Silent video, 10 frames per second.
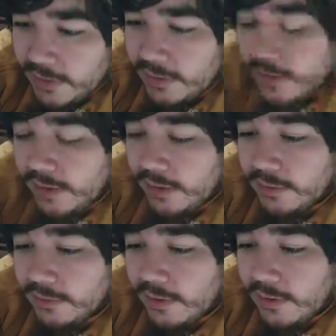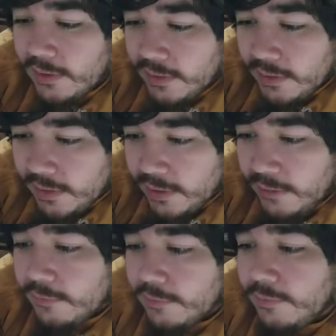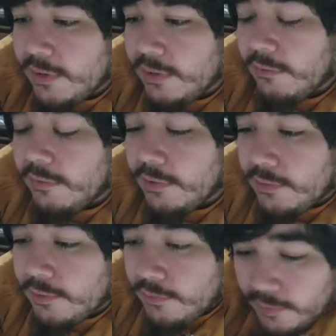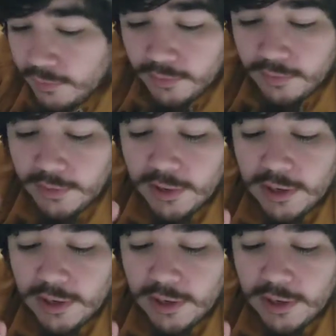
and I thought it would be real cool,